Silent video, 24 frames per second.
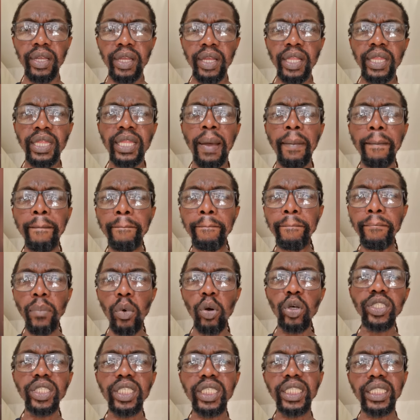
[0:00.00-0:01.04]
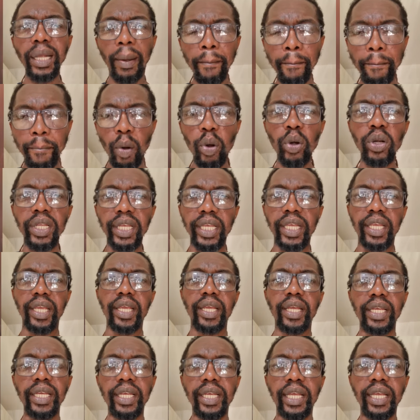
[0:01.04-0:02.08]
The most shambolic
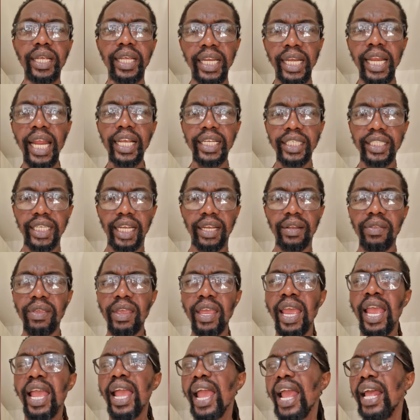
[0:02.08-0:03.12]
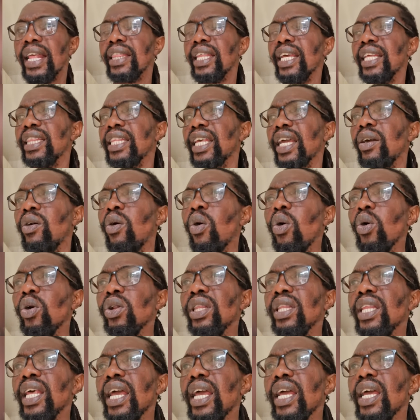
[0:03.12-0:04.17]
election. And then they go
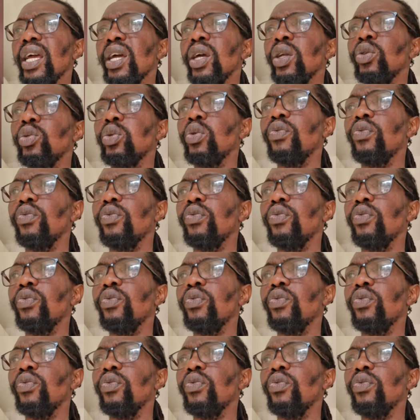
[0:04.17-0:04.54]
on there to